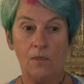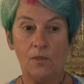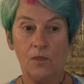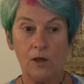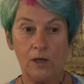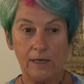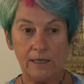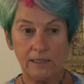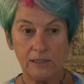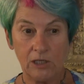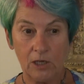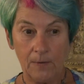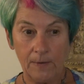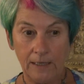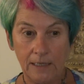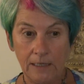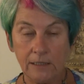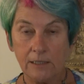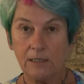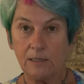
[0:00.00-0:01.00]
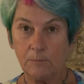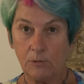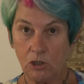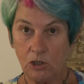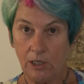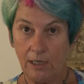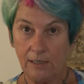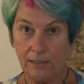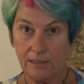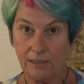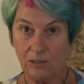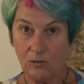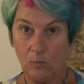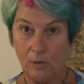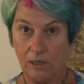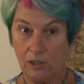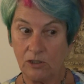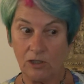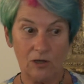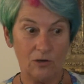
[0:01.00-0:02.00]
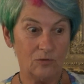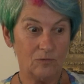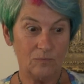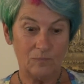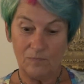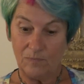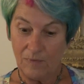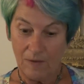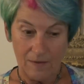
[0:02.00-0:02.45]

that is going into the machines that we're so